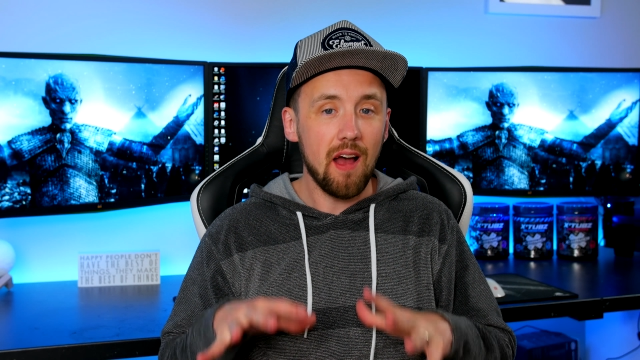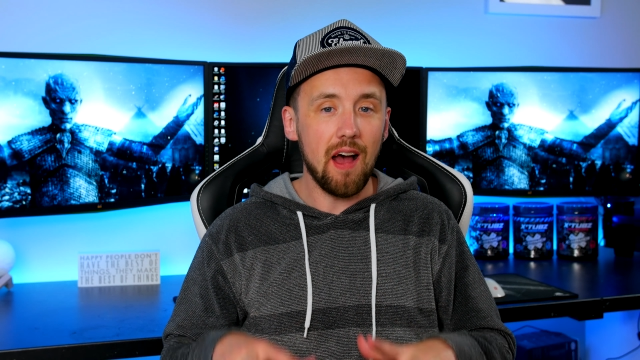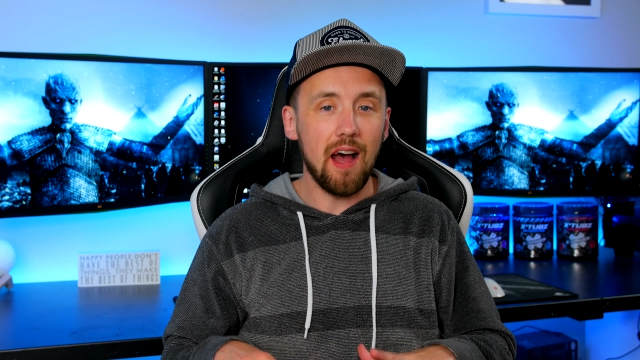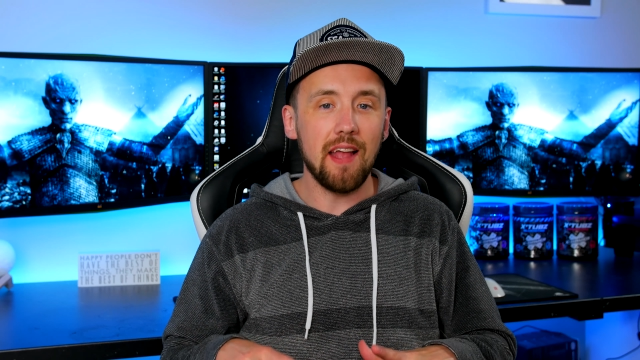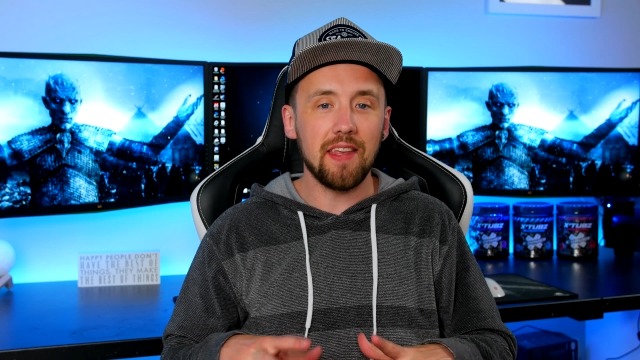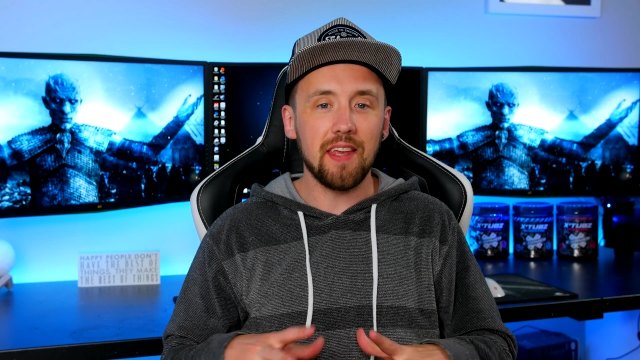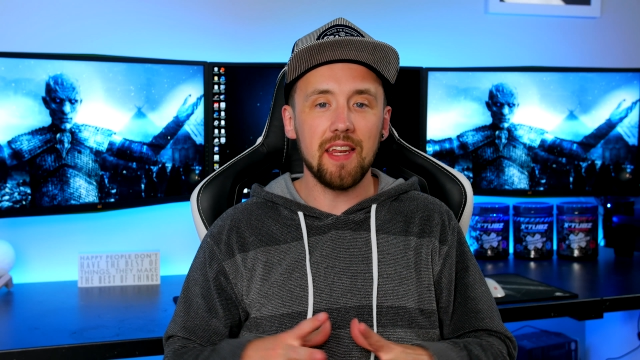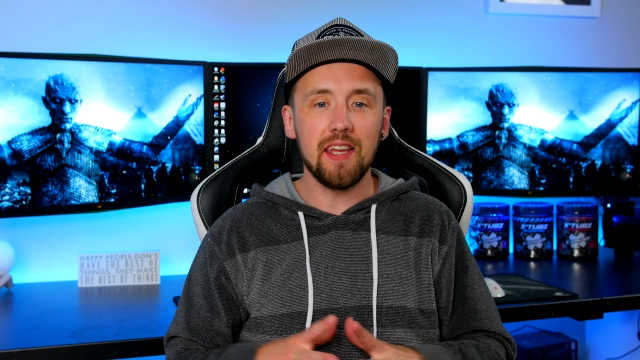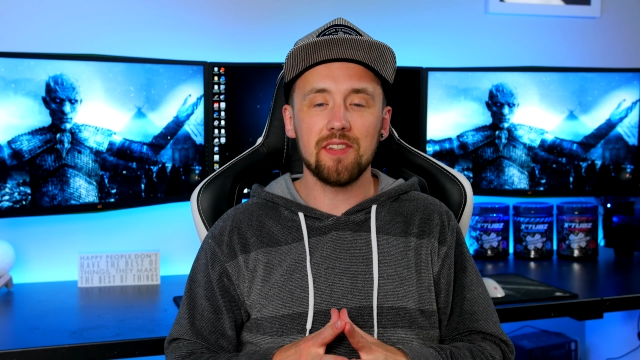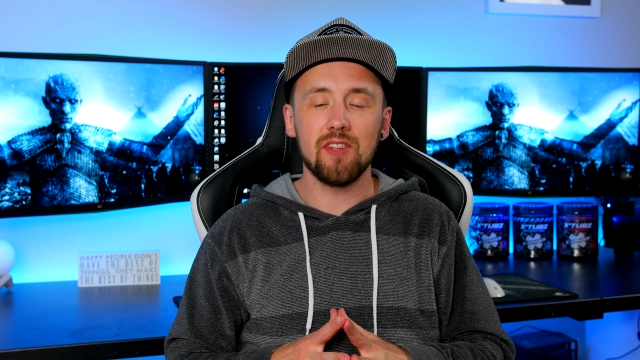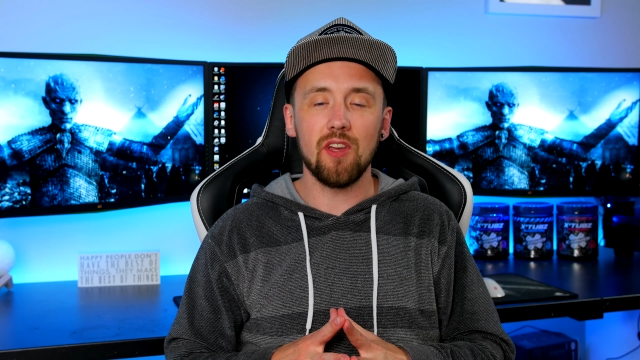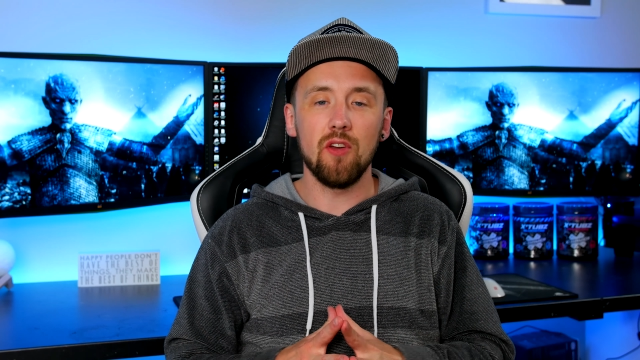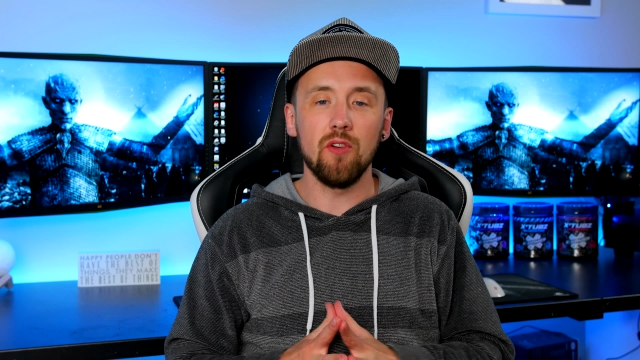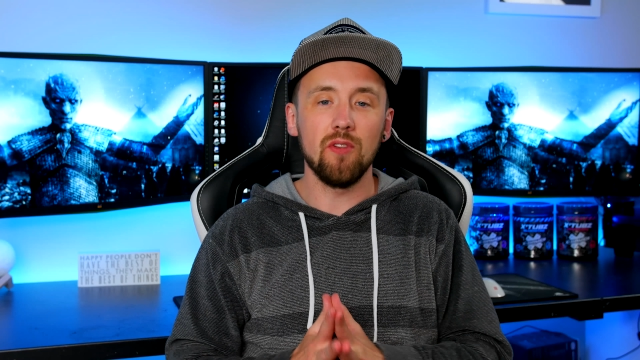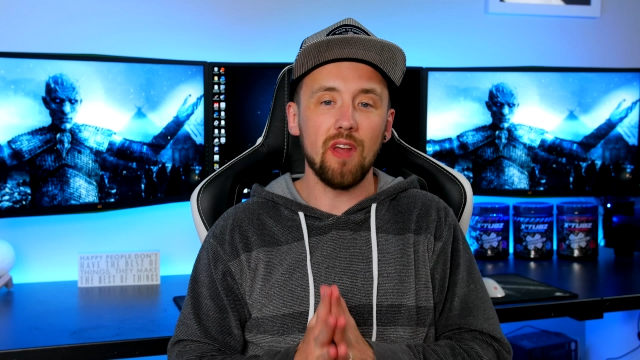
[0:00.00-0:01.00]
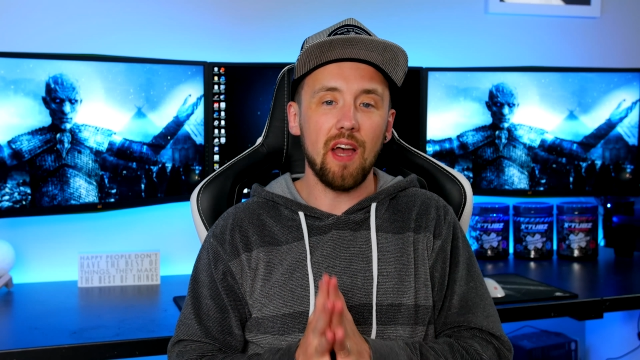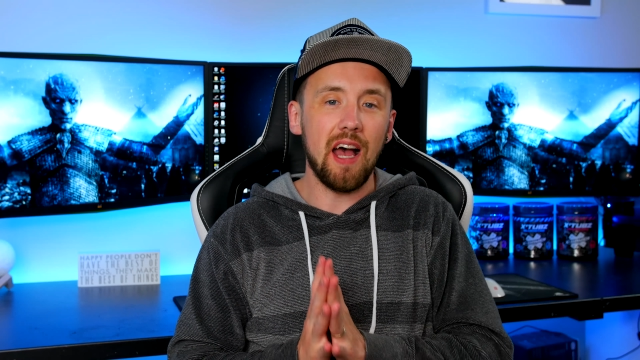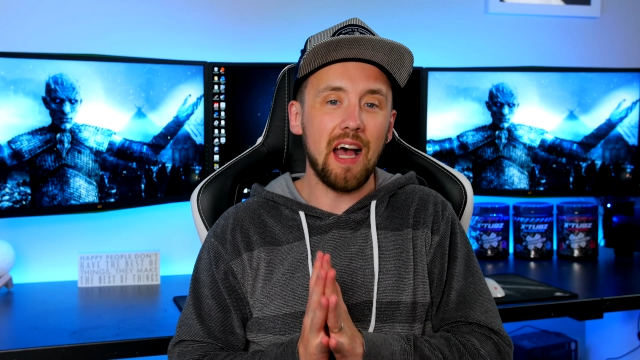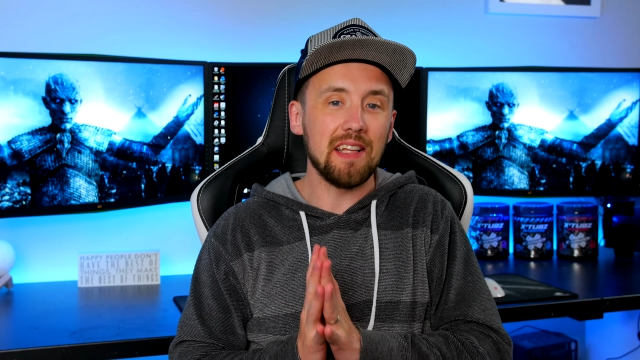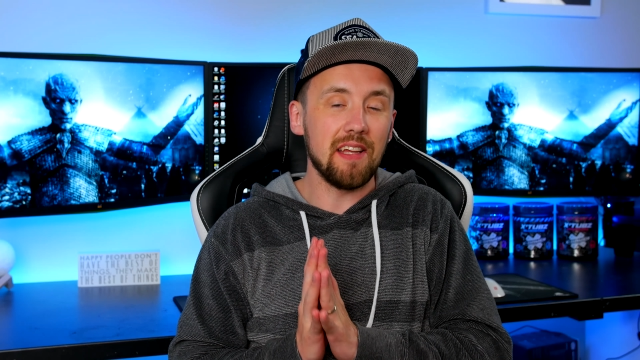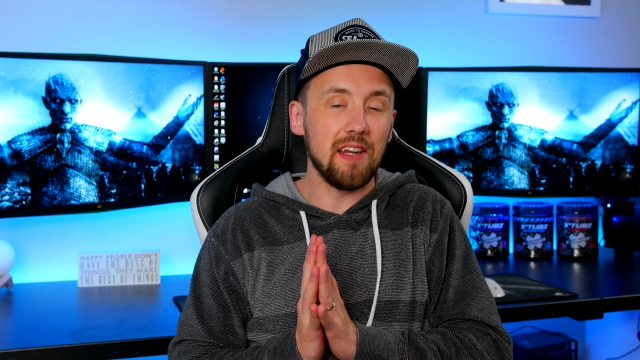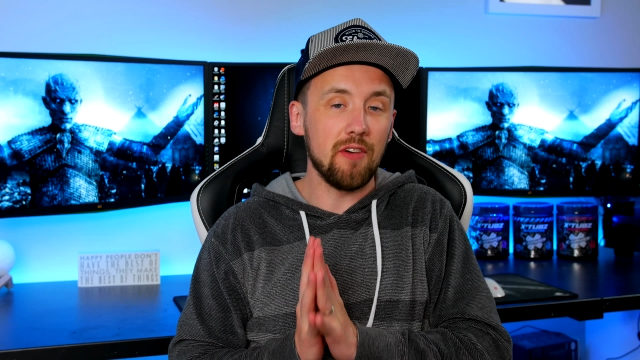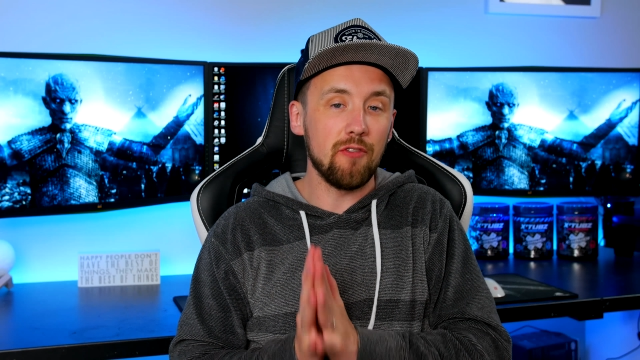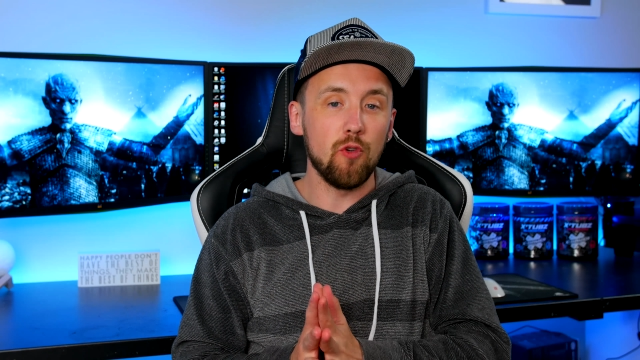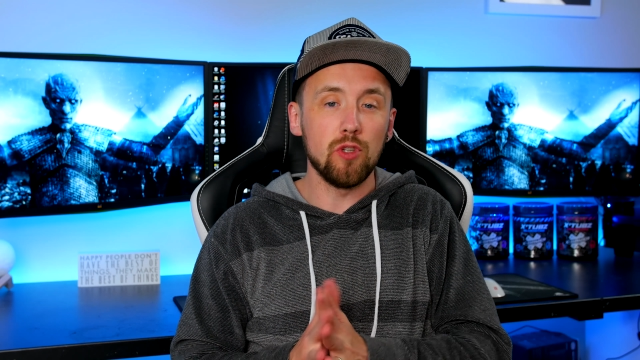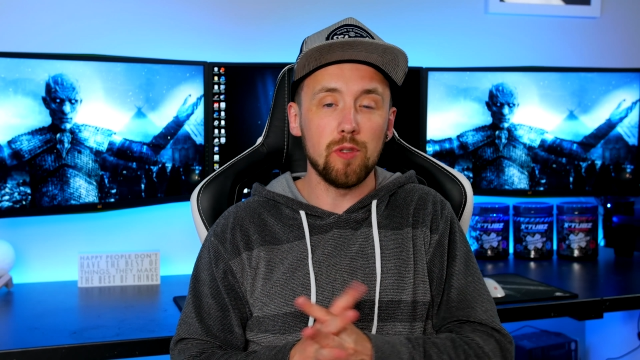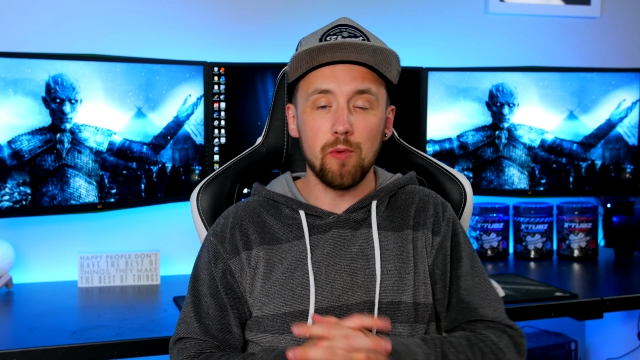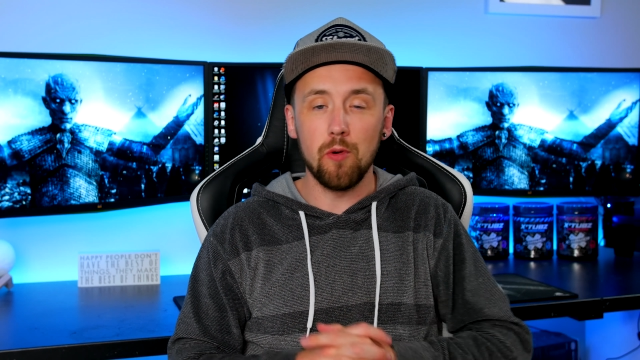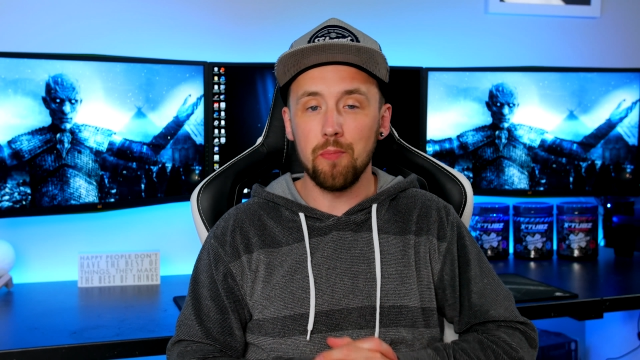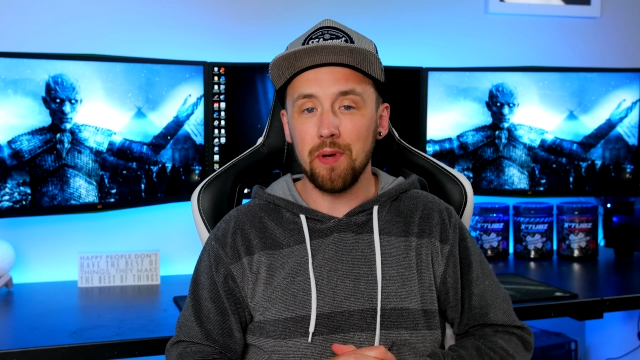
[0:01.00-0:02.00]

and great sound at an affordable